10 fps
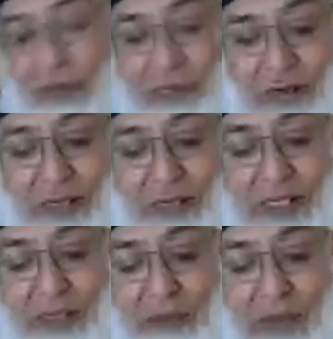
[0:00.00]
for
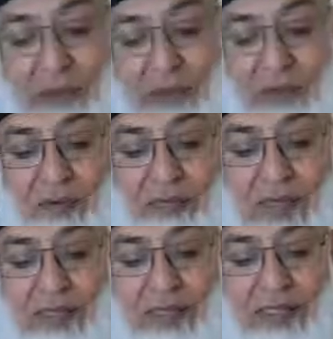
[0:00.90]
disposal of
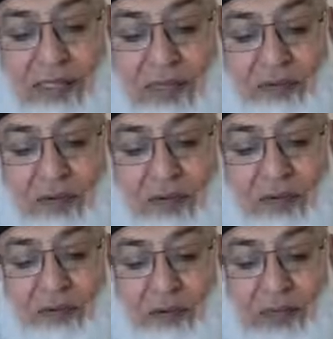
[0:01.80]
waste and
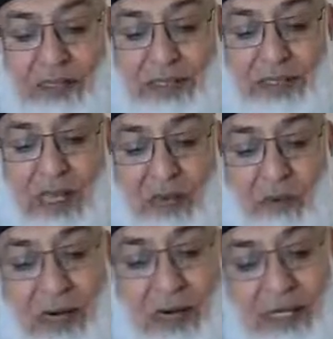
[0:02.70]
effluents.
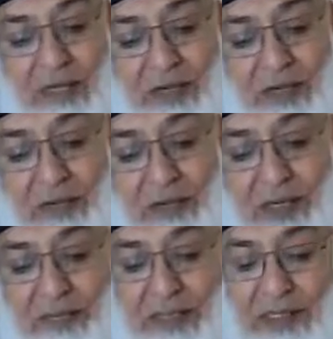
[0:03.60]
What does
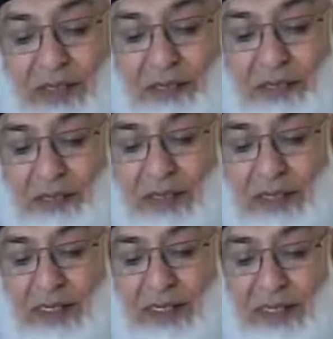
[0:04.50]
effluent mean?
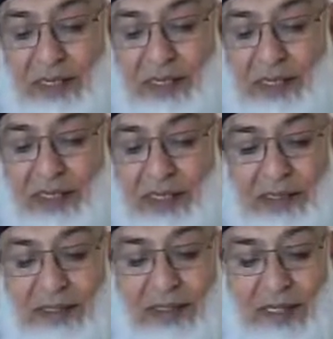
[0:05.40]
Effluent
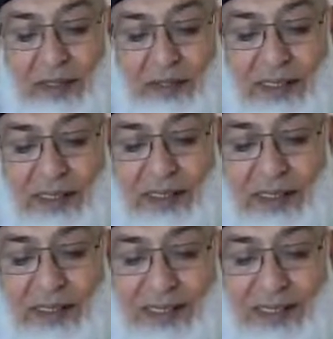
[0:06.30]
is, you see,